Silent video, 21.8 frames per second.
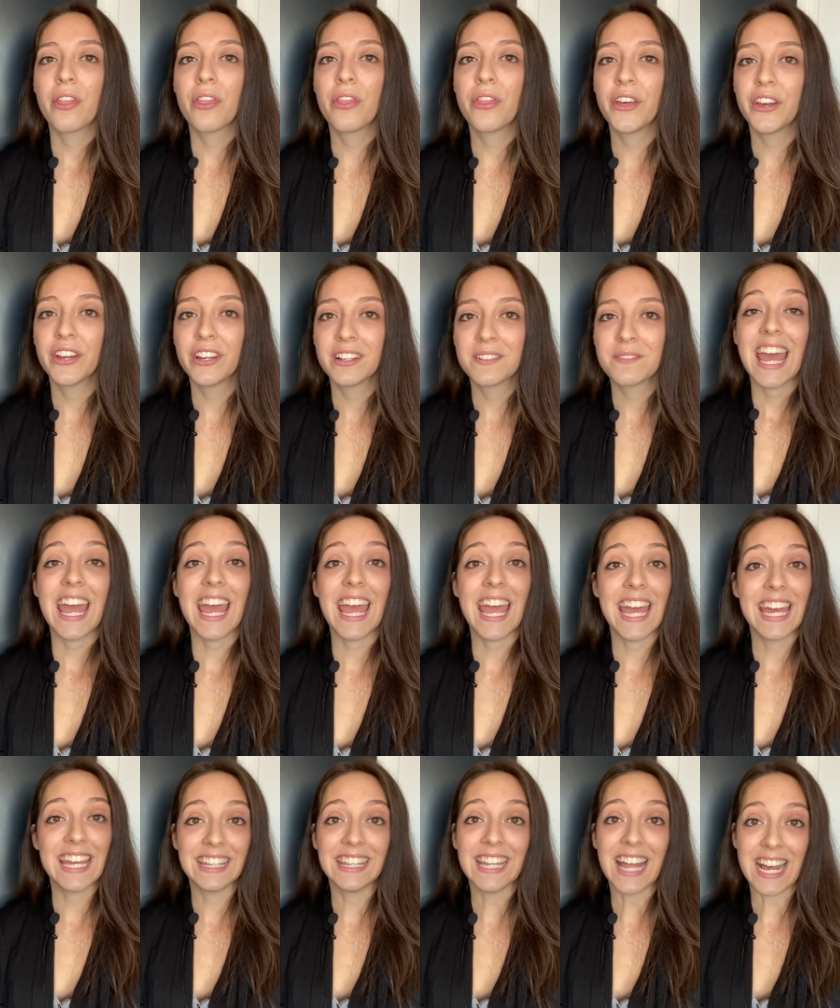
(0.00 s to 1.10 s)
Th.
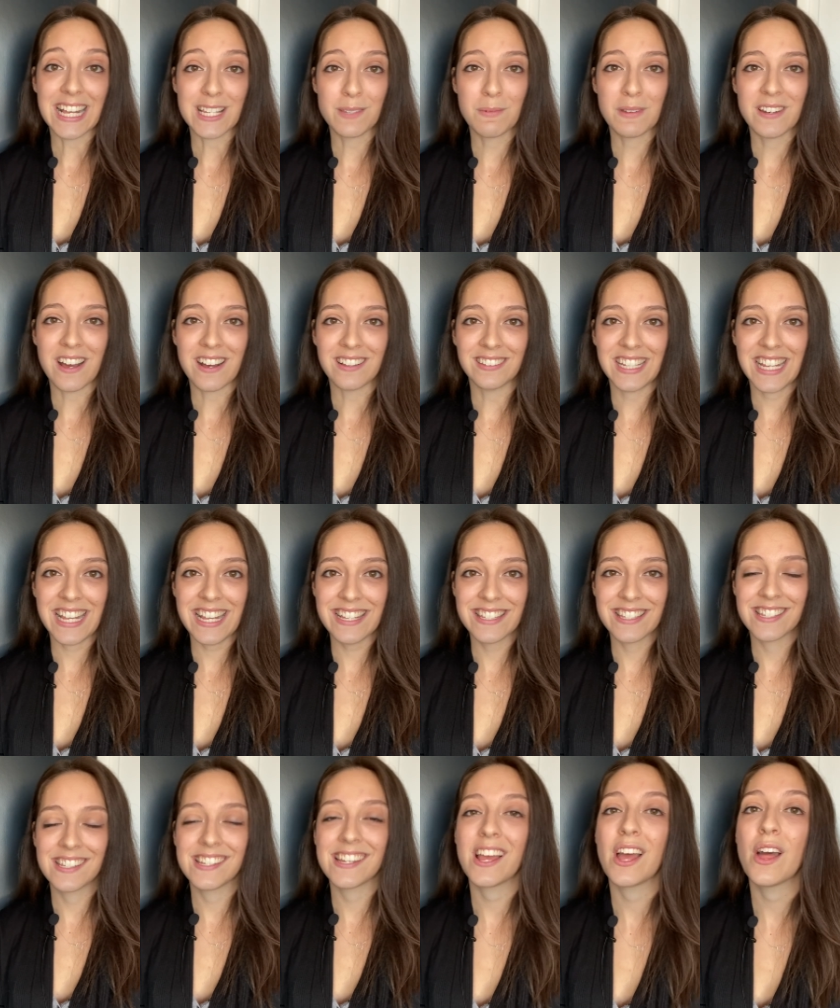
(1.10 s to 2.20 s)
And last but not
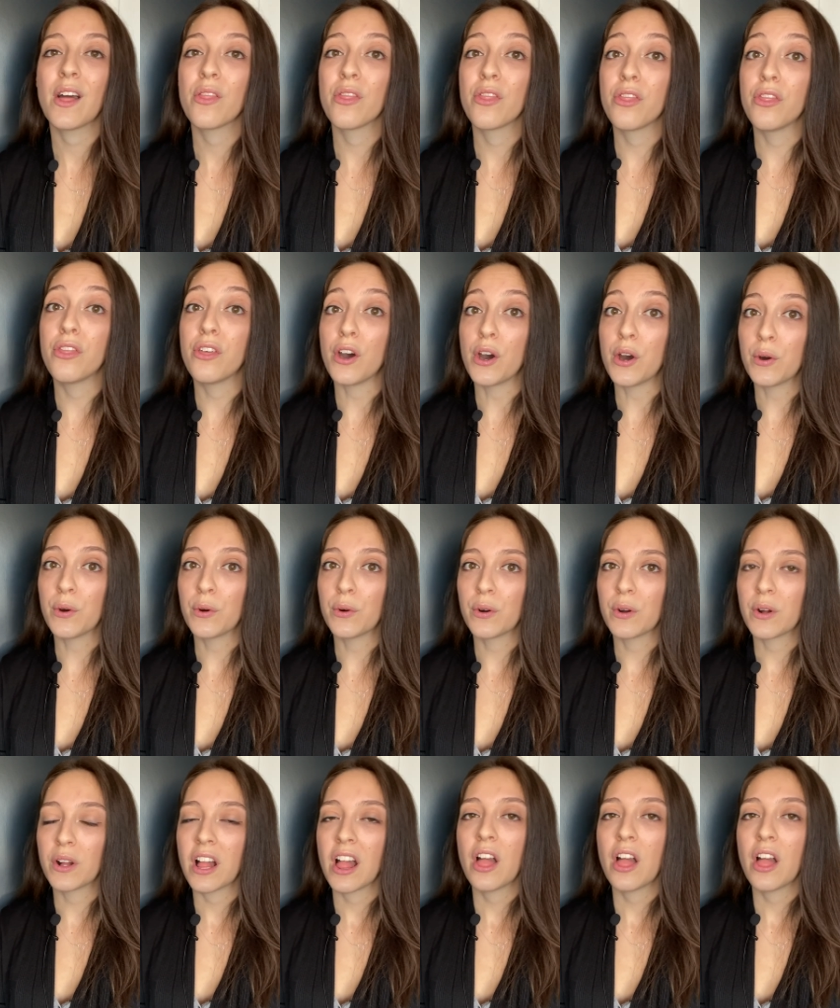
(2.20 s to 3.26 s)
least, though.